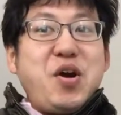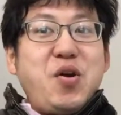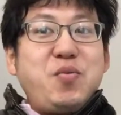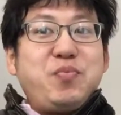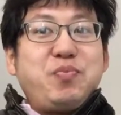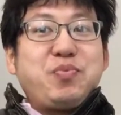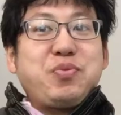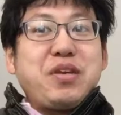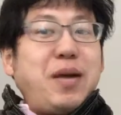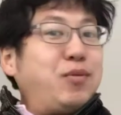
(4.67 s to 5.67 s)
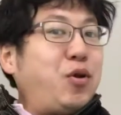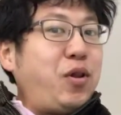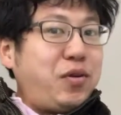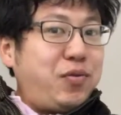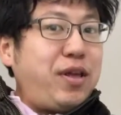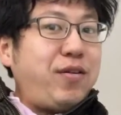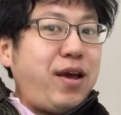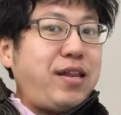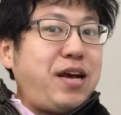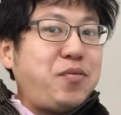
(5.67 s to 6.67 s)
know, I'm totally free
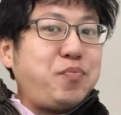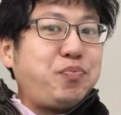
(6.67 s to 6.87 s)
right now.